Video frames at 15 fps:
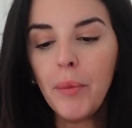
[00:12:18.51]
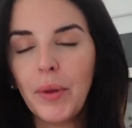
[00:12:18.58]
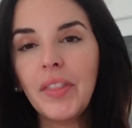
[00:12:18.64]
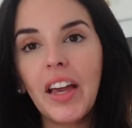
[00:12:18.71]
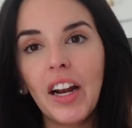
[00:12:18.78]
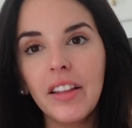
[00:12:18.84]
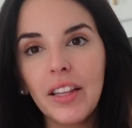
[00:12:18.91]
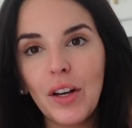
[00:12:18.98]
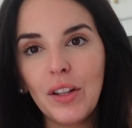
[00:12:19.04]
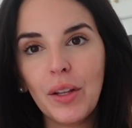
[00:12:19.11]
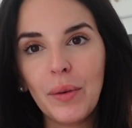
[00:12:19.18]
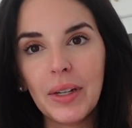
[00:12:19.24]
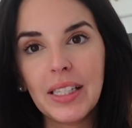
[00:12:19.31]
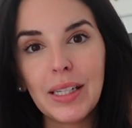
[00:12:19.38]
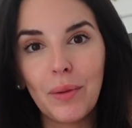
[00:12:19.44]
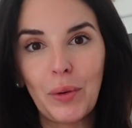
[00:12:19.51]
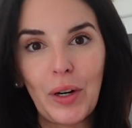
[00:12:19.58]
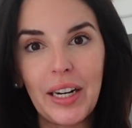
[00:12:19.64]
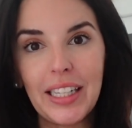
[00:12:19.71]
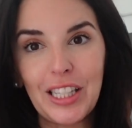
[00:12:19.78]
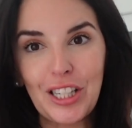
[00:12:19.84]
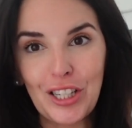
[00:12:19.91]
but they are the only ones that were
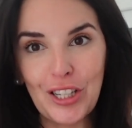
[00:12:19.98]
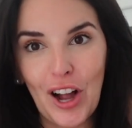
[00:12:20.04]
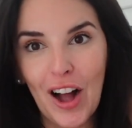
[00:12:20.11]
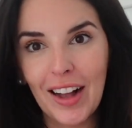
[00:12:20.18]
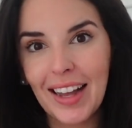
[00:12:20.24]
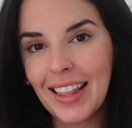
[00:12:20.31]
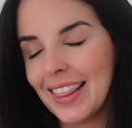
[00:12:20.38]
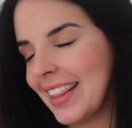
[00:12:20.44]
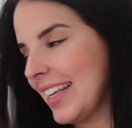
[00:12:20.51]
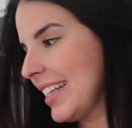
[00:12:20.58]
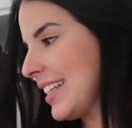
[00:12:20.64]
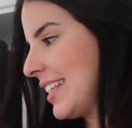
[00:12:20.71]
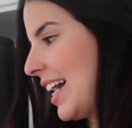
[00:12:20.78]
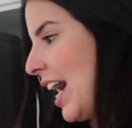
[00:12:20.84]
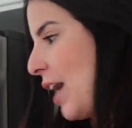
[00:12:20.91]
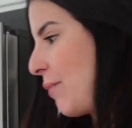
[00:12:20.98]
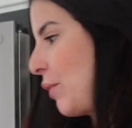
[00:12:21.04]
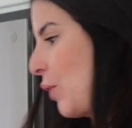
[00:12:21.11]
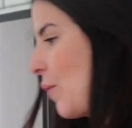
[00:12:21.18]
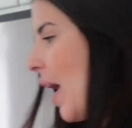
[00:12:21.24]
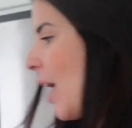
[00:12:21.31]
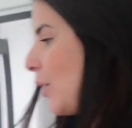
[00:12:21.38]
in stock this time
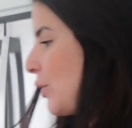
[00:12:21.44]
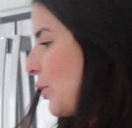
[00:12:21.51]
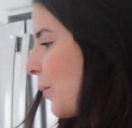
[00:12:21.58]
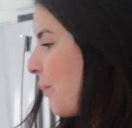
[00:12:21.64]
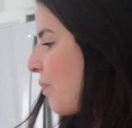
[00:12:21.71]
around.